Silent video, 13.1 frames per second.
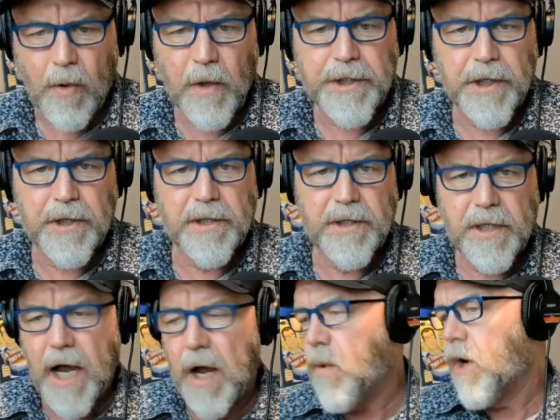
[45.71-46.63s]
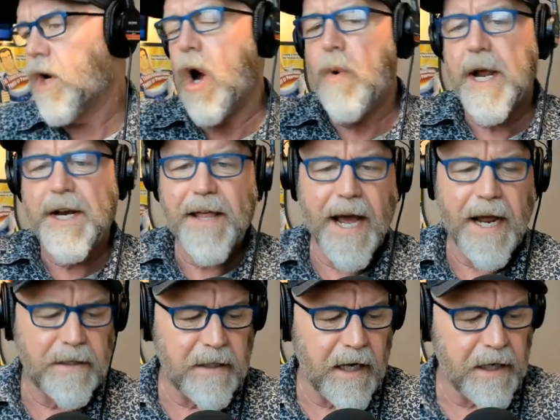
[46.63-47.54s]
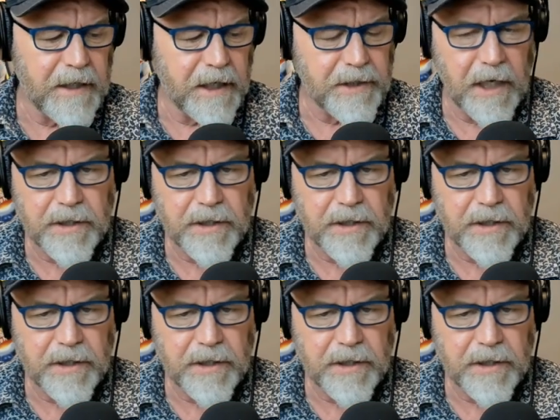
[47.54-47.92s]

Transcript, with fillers: which is, uh, we'll go into that uh, detail.